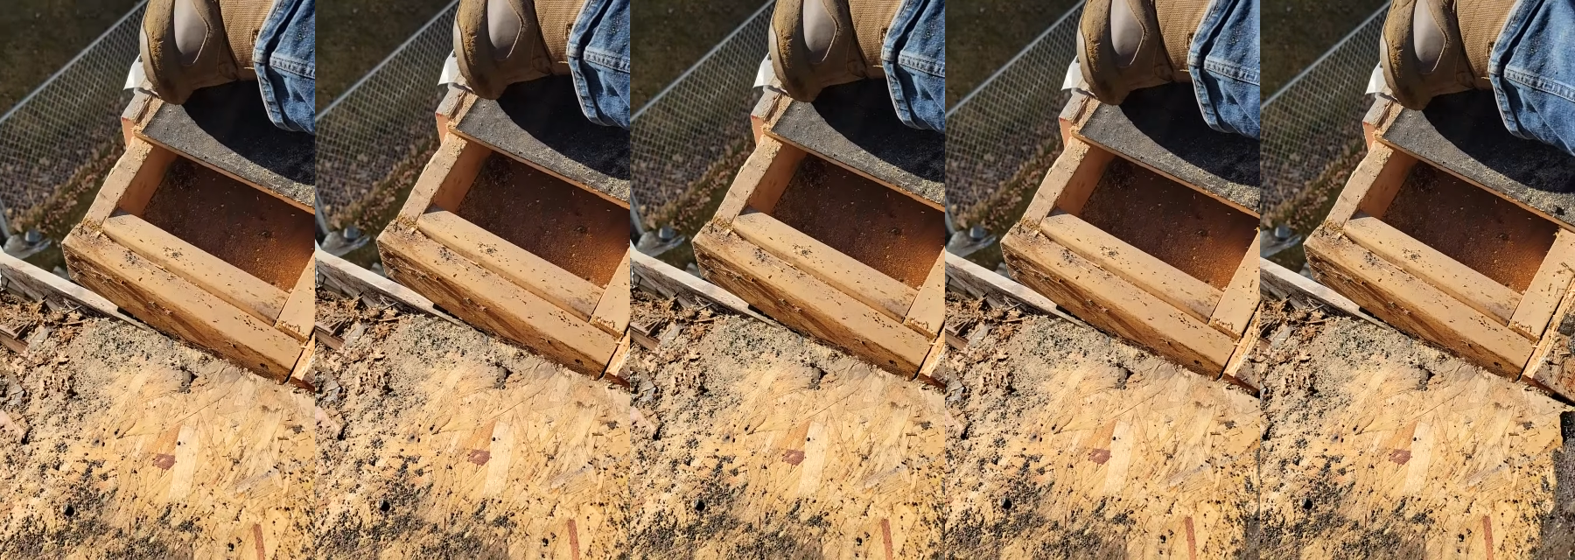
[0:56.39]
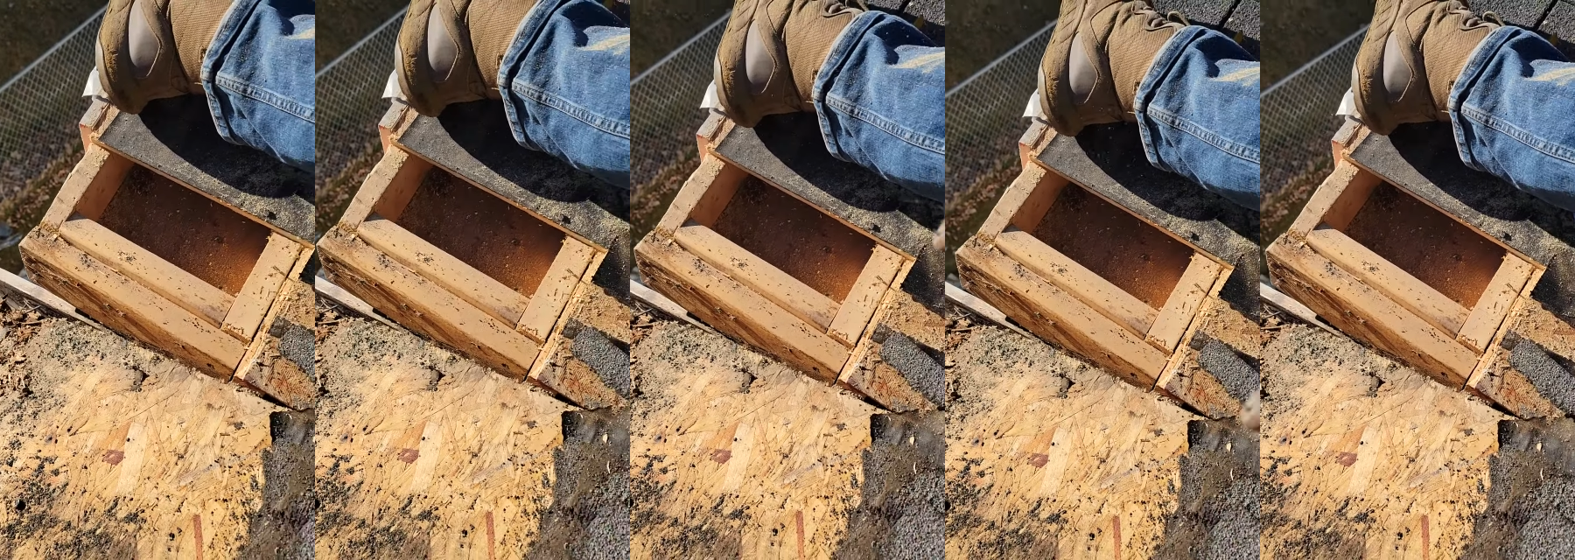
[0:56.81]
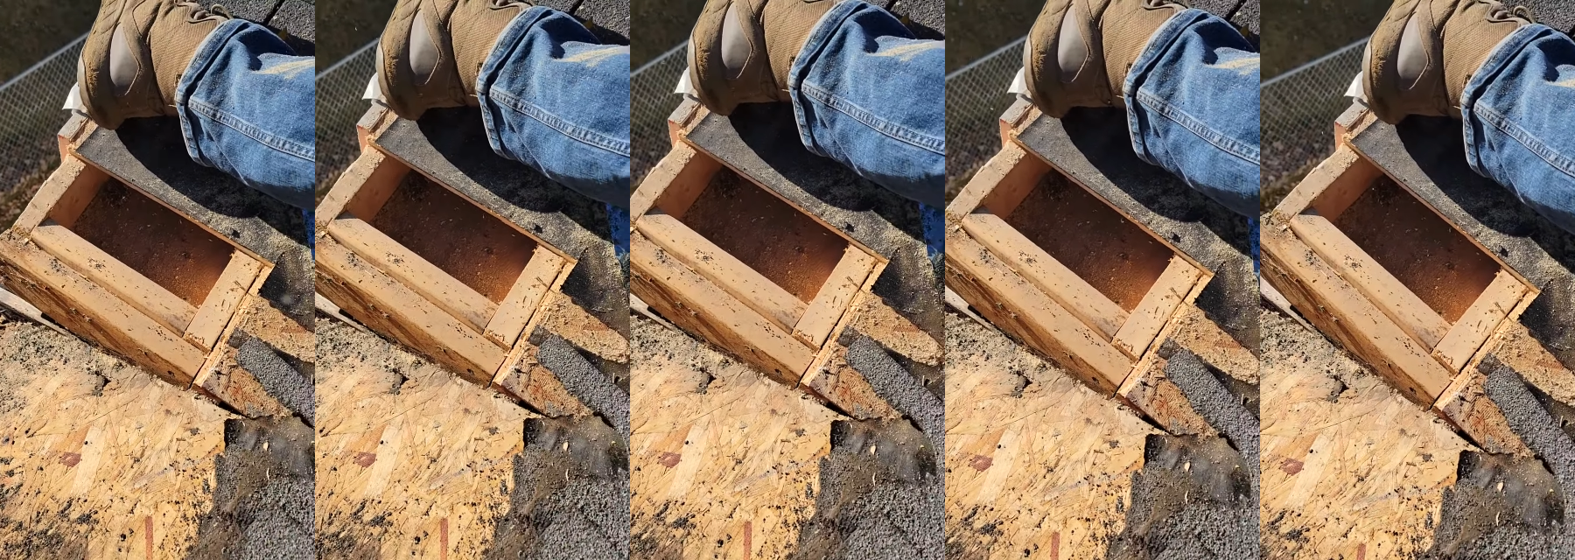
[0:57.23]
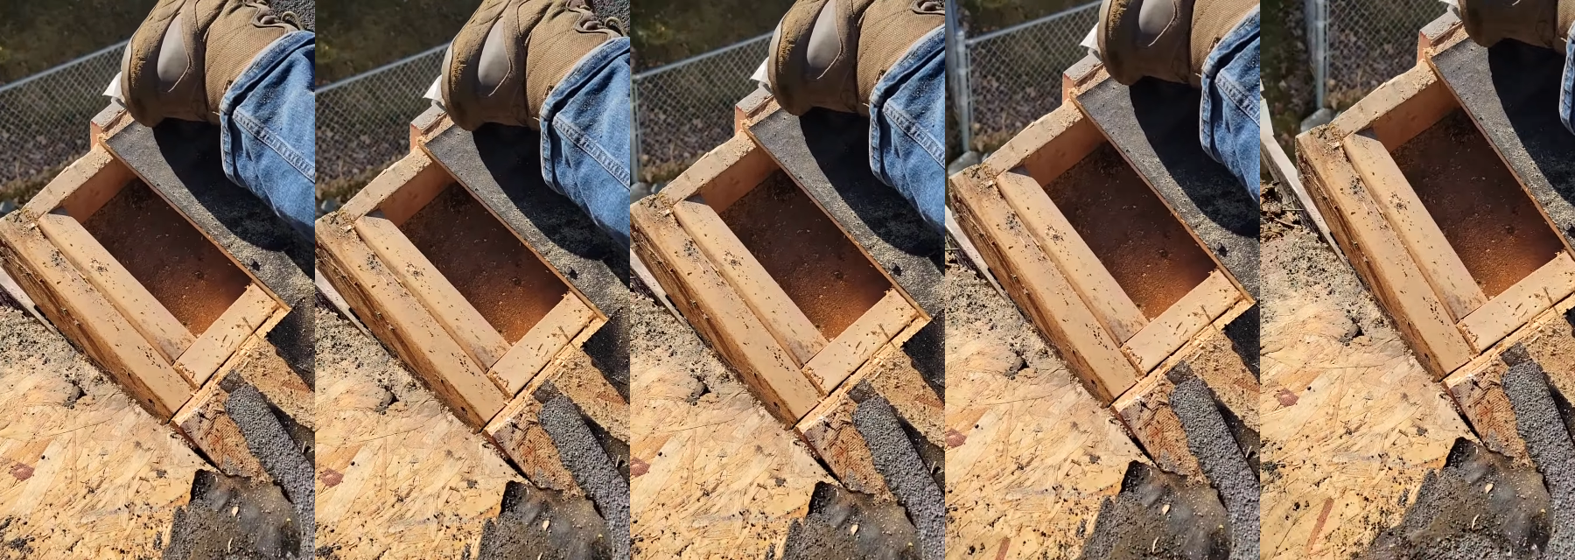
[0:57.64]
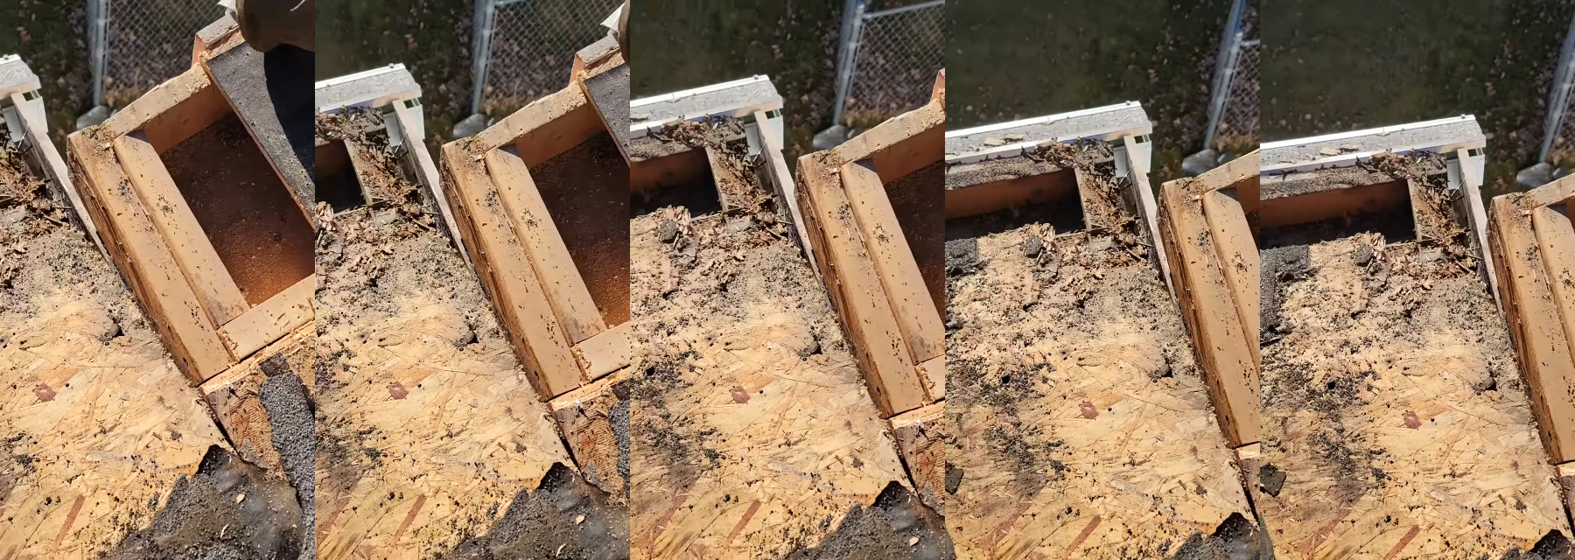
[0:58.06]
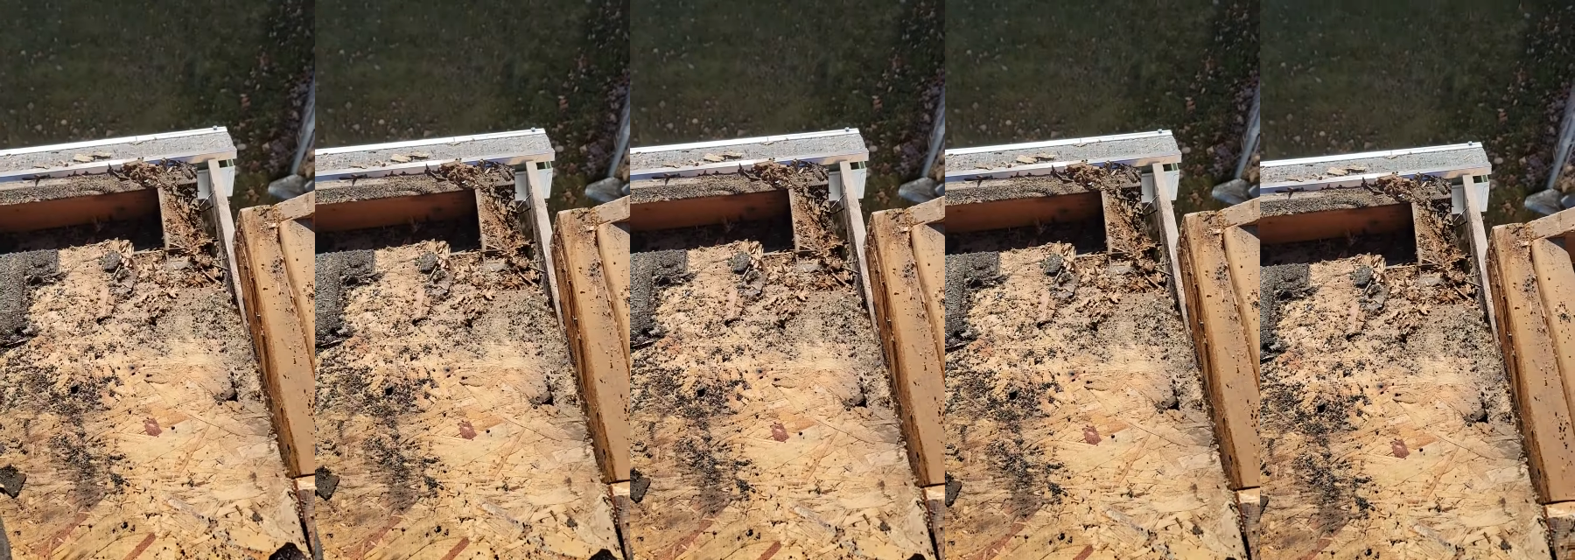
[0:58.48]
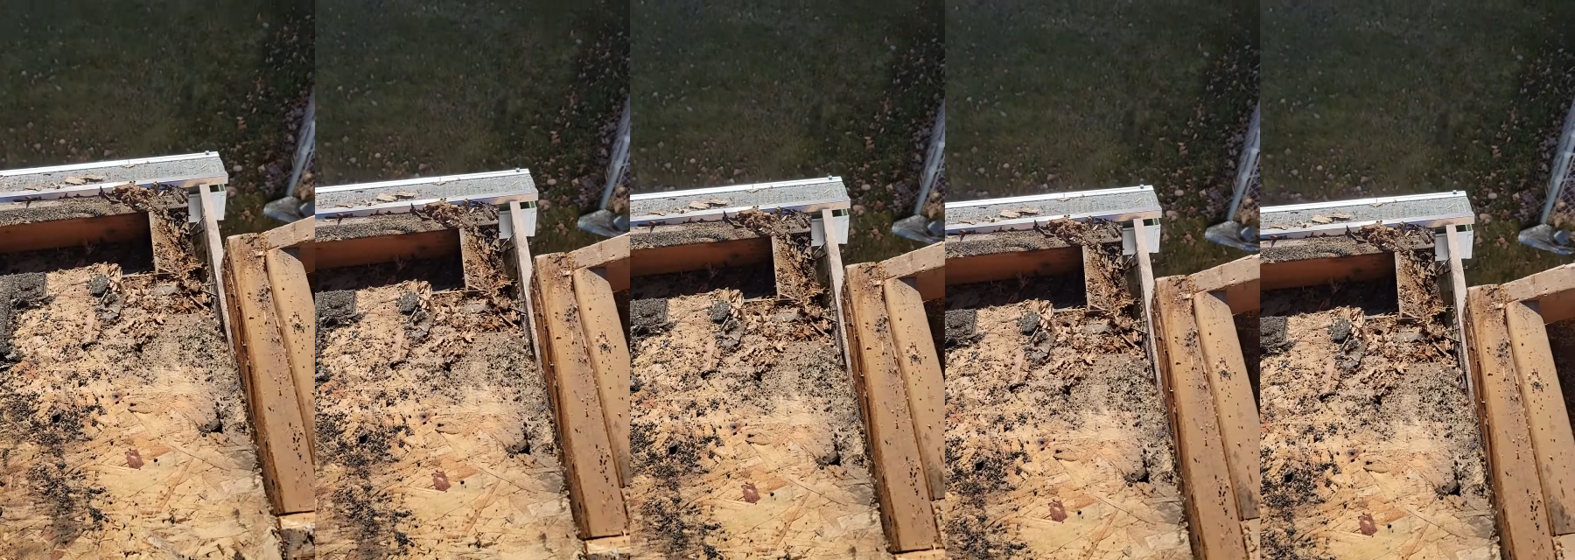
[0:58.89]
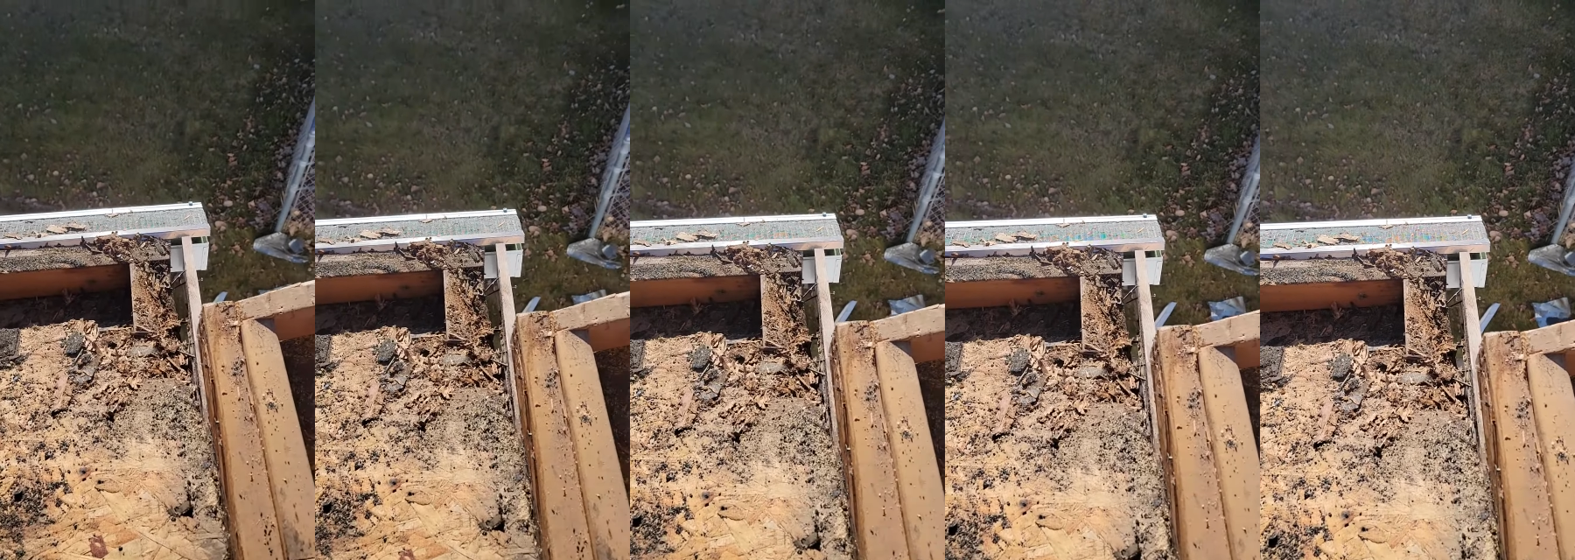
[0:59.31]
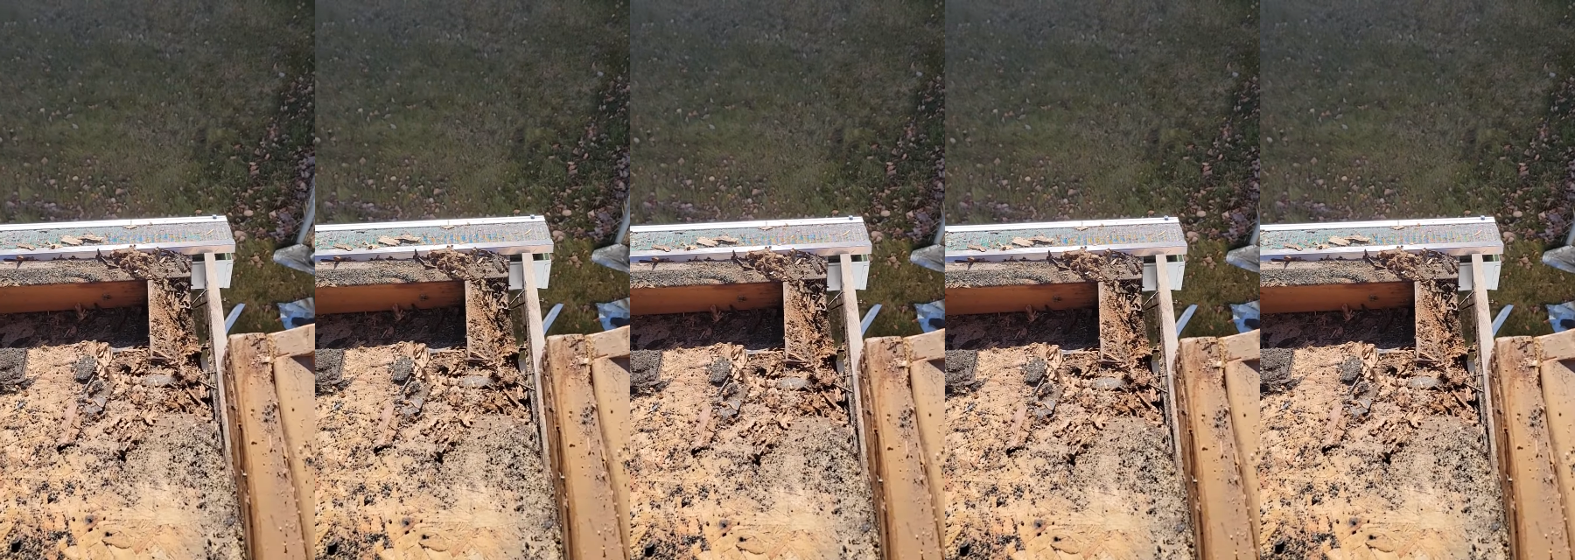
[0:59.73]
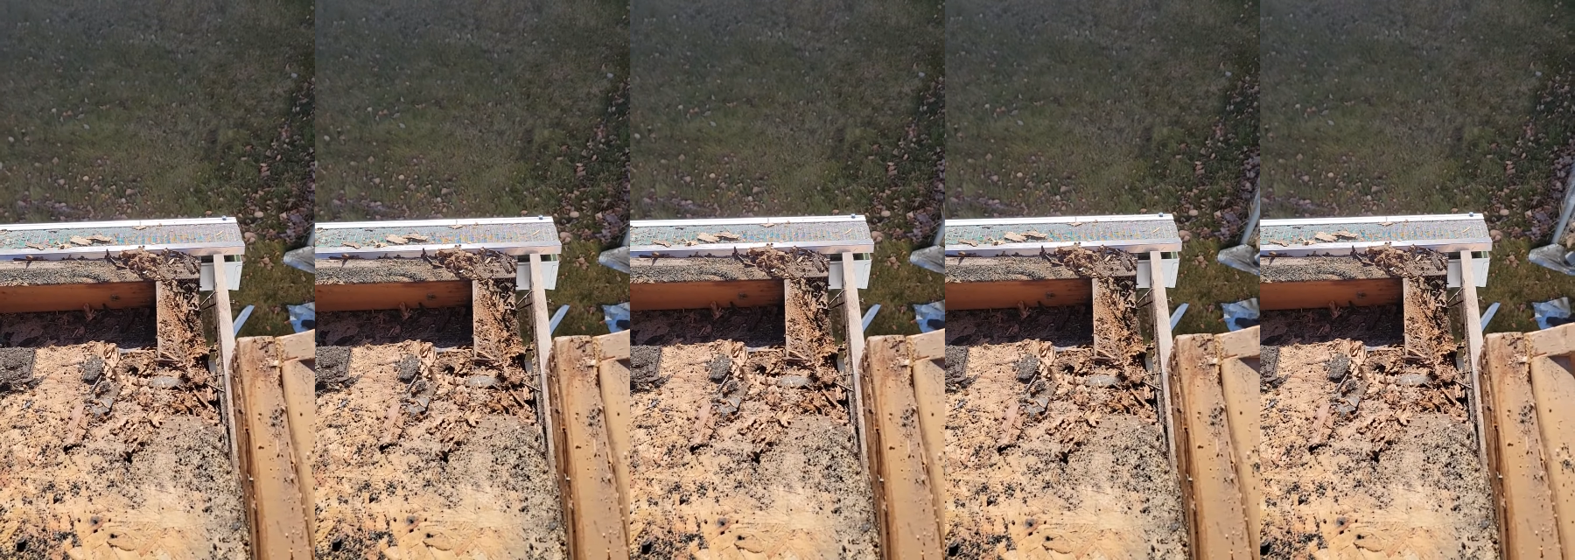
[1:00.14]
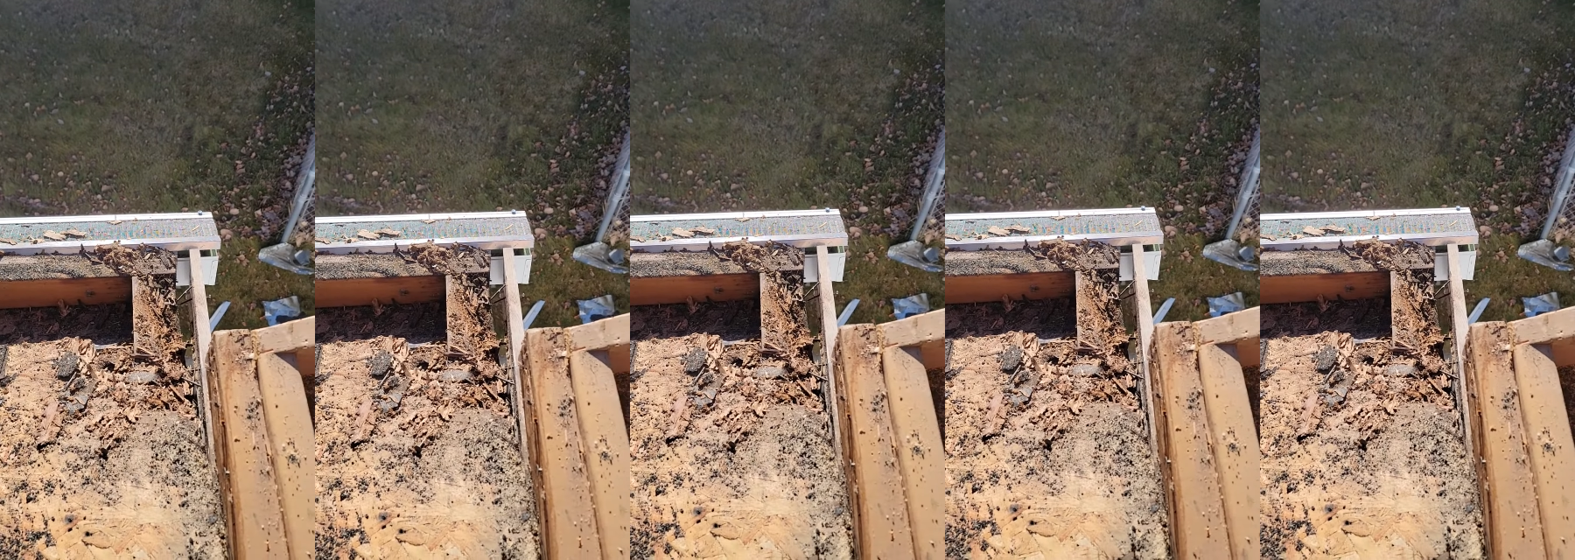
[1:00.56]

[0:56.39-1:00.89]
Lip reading: [unreadable: no face in view]